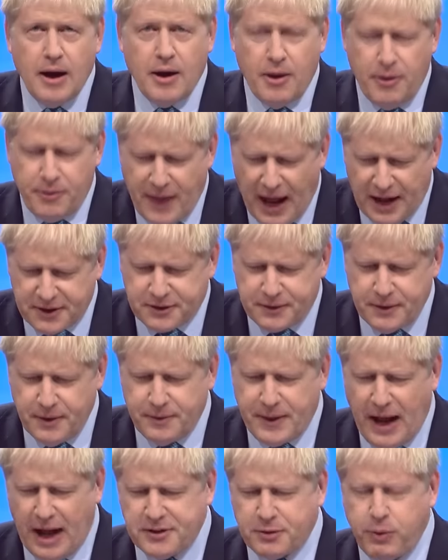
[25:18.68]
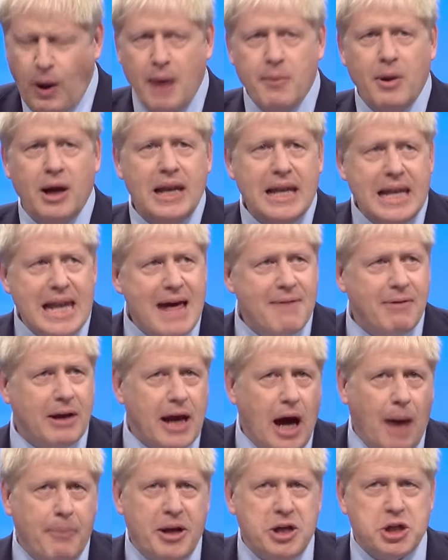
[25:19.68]
That's, that's why we're levelling
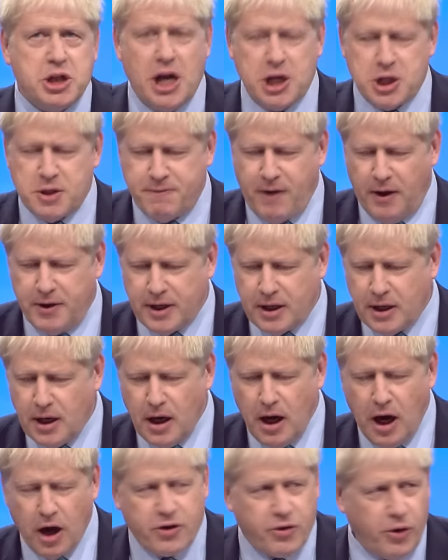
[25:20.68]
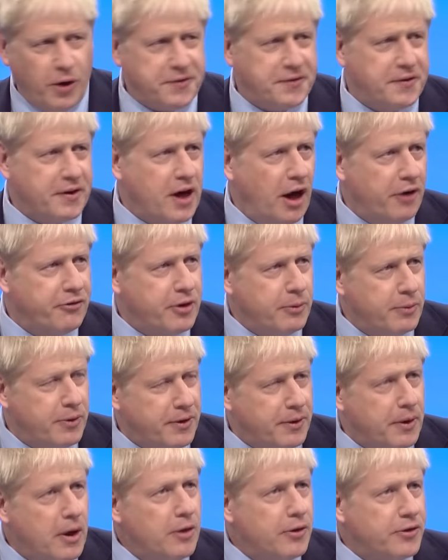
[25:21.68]
up education funding across the country, with
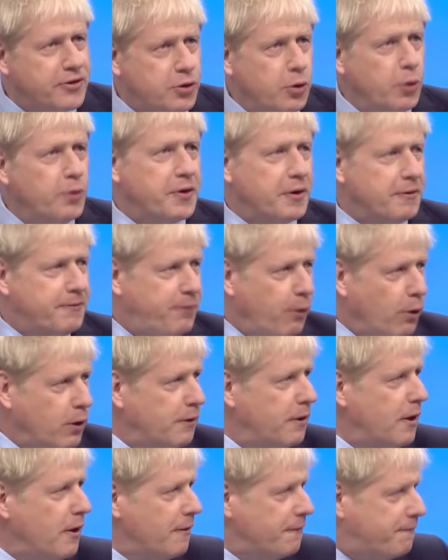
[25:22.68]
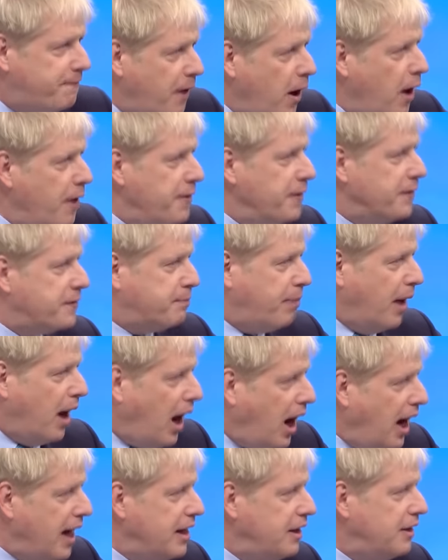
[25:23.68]
the, the schools that have fallen furthest
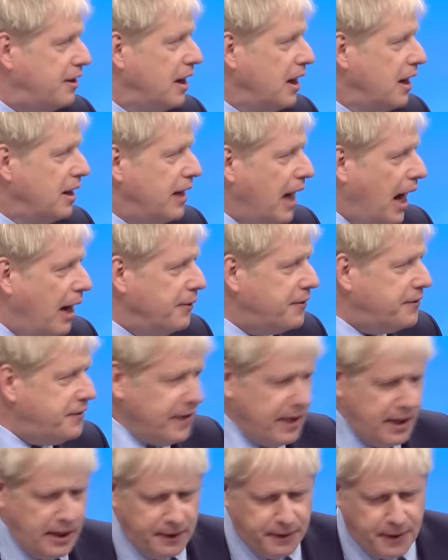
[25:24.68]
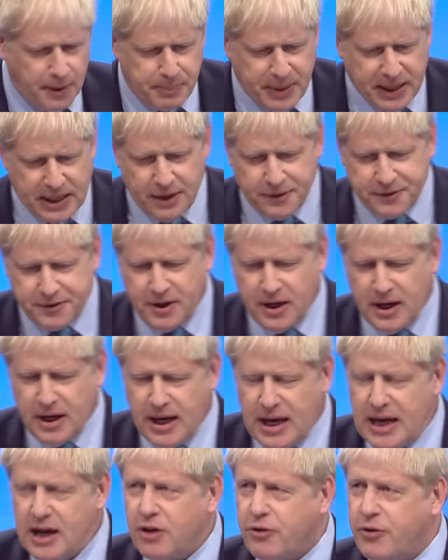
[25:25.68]
behind now seeing the biggest
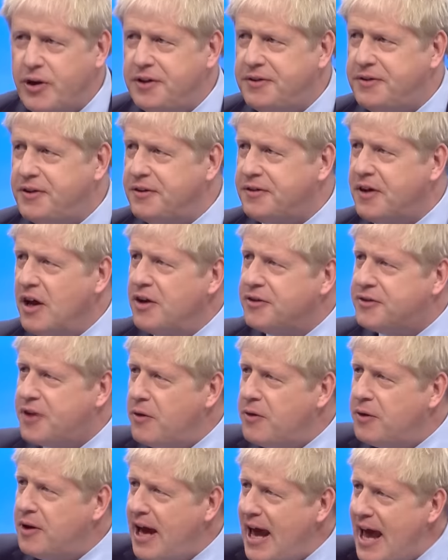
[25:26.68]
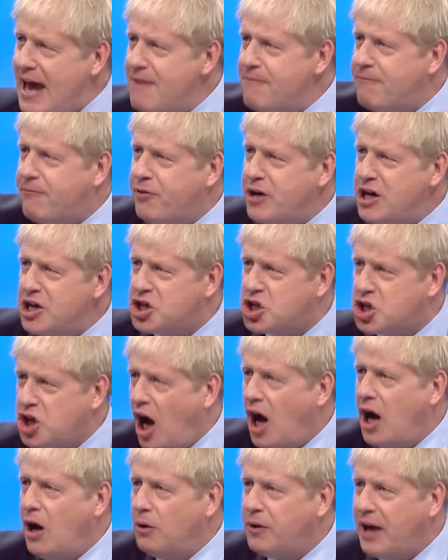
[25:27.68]
increases, so that every
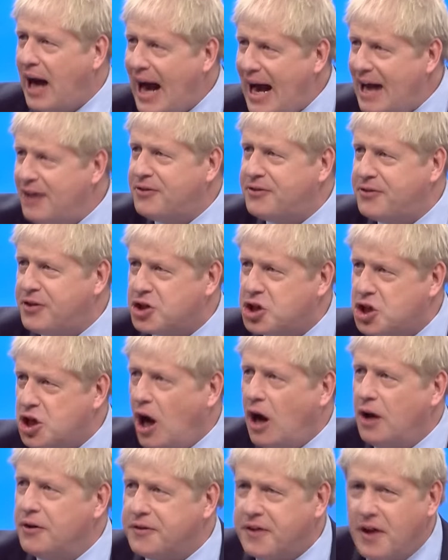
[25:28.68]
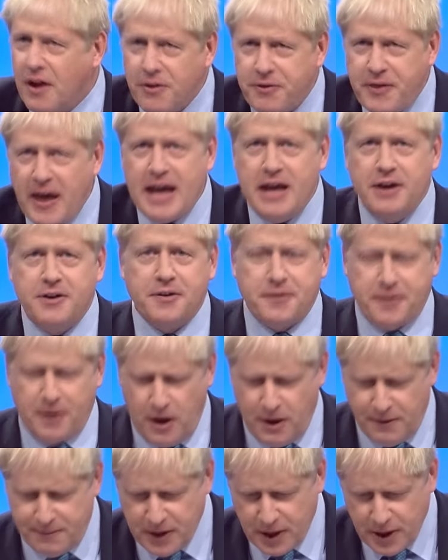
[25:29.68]
child has the chance they
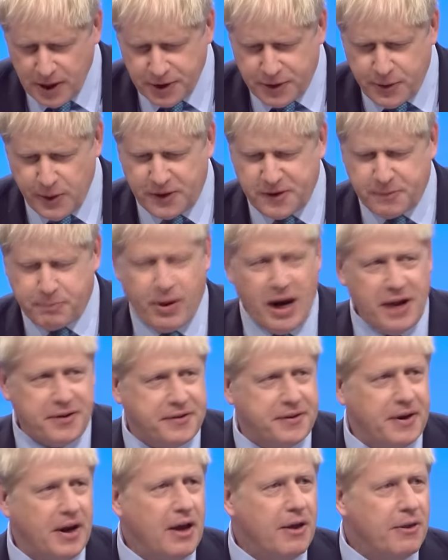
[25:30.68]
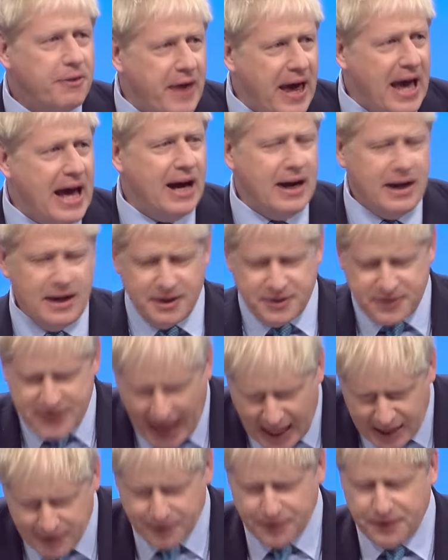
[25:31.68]
deserve to express their
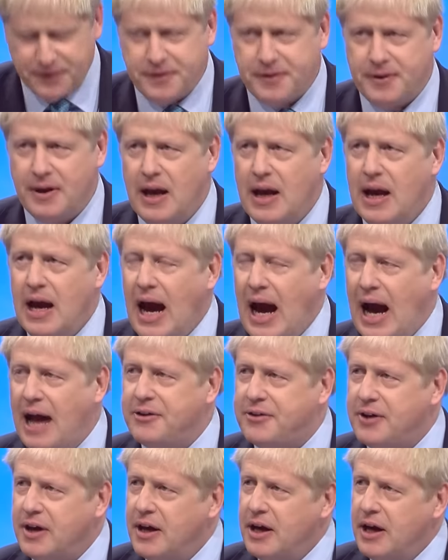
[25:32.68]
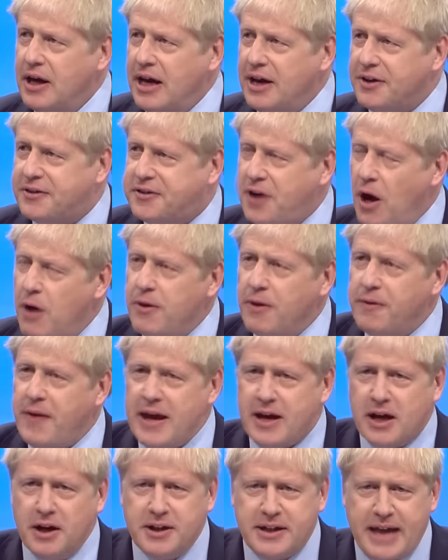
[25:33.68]
talents. And it's so that they
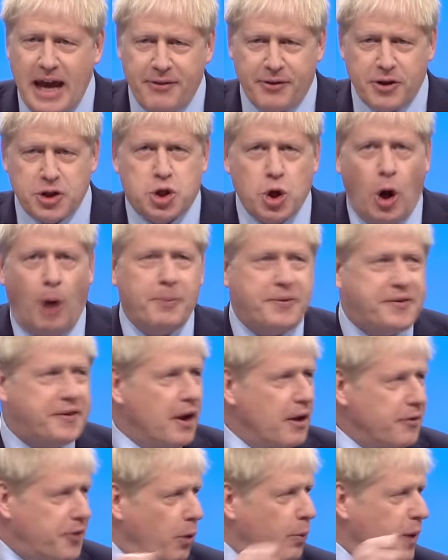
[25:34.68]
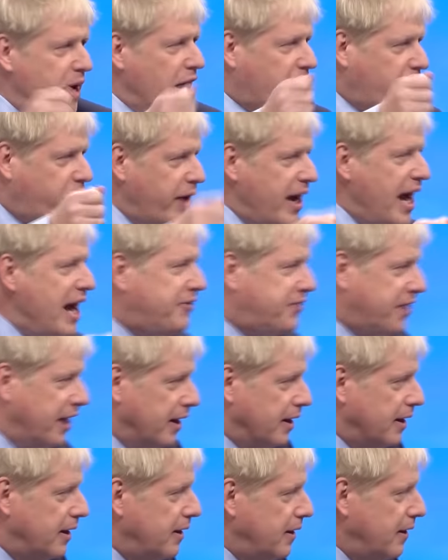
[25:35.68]
can get the jobs that we are creating.
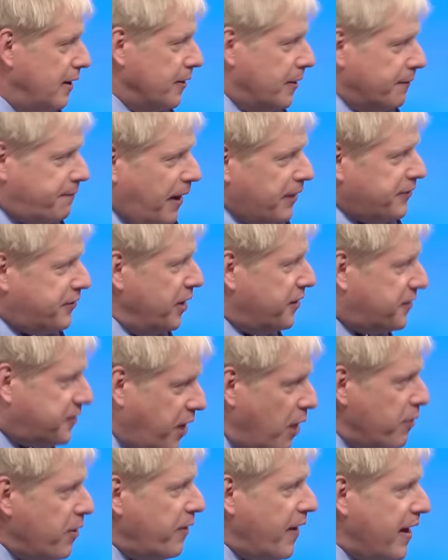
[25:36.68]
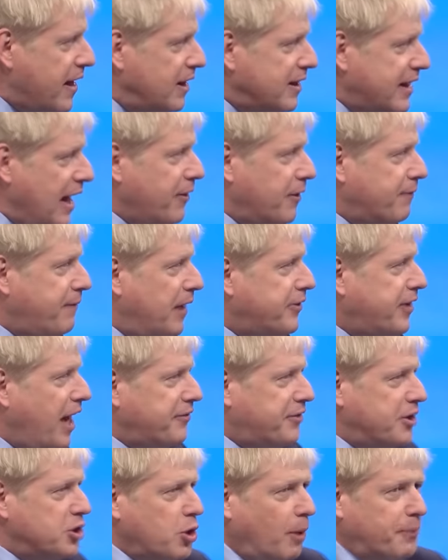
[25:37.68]
The fa- so it's so that they can get the
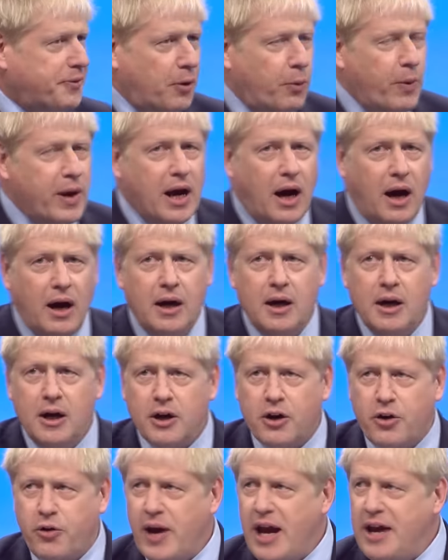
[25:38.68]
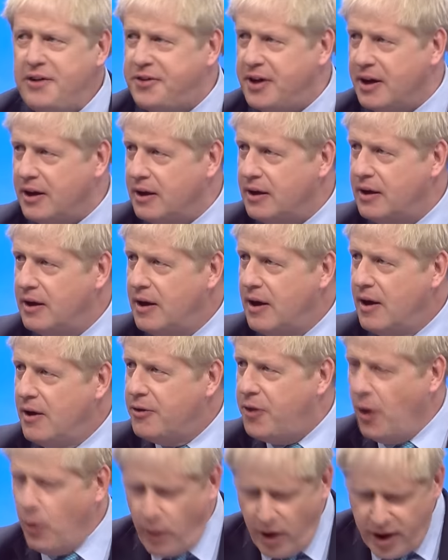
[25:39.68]
fantastic jobs that we are creating,
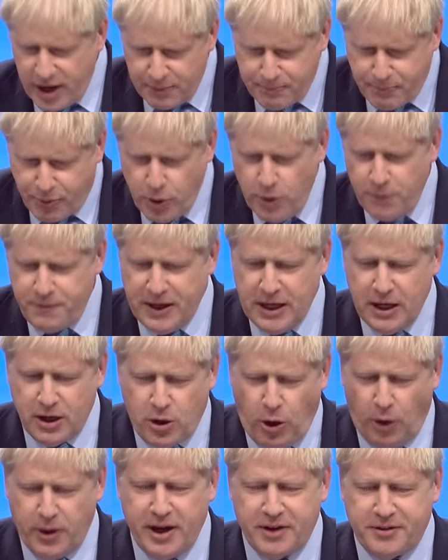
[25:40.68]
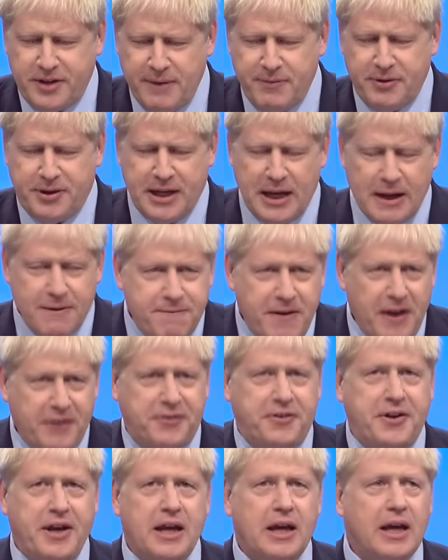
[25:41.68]
that we're improving connectivity,
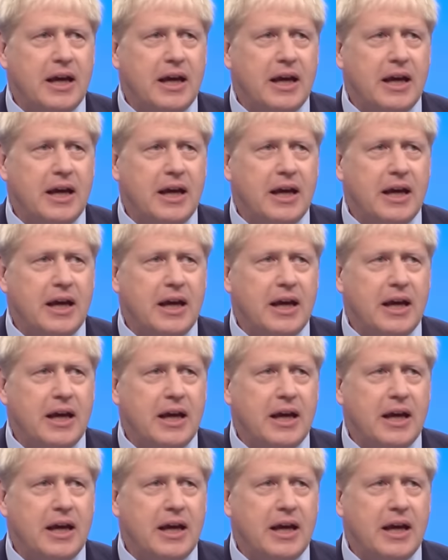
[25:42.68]
investing